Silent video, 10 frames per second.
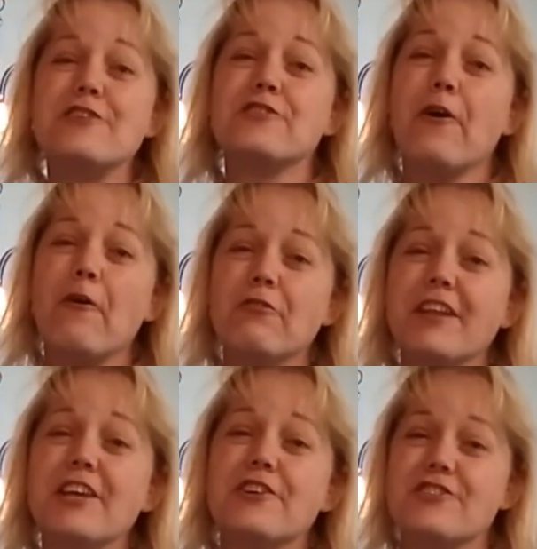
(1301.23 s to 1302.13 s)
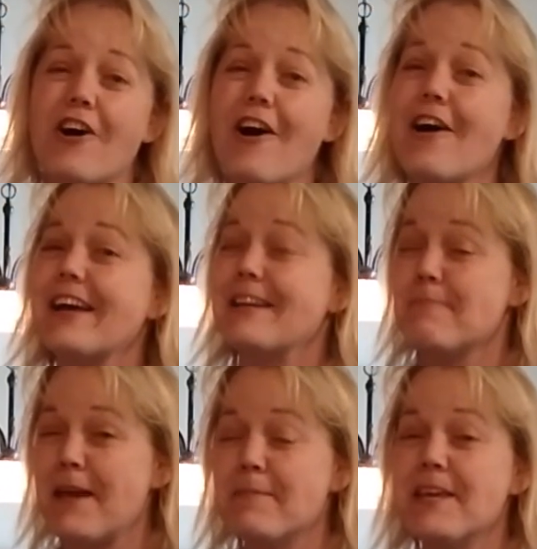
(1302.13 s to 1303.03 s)
So hopefully your dog, and
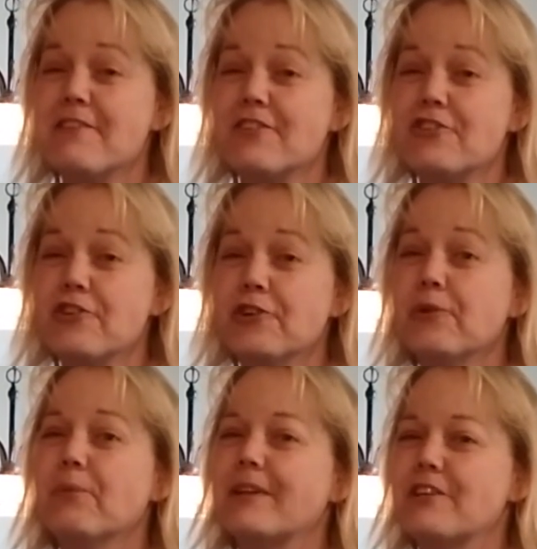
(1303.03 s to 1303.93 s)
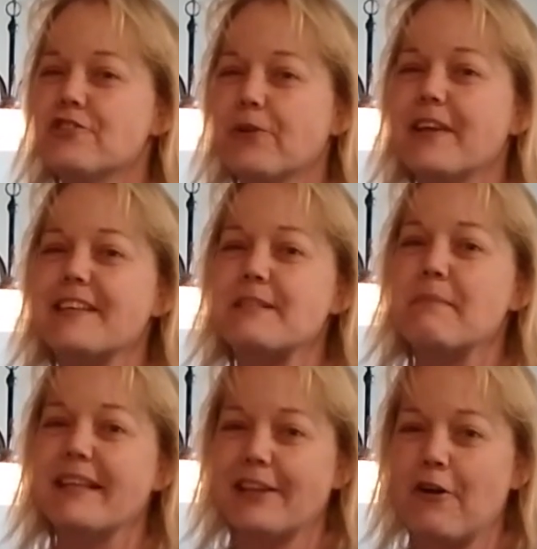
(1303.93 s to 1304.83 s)
maybe even you, will enjoy this
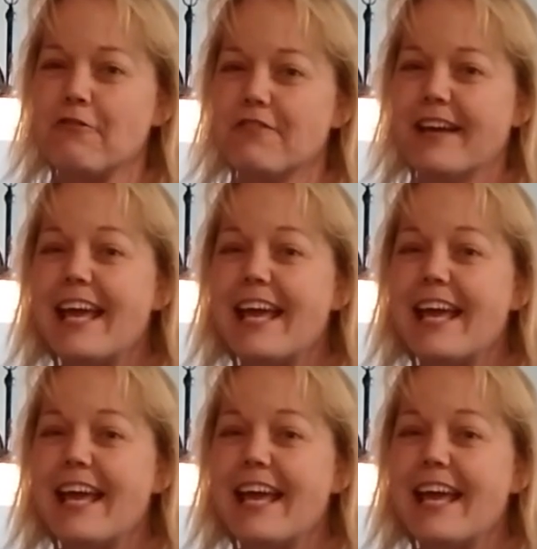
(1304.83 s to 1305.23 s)
meatloaf.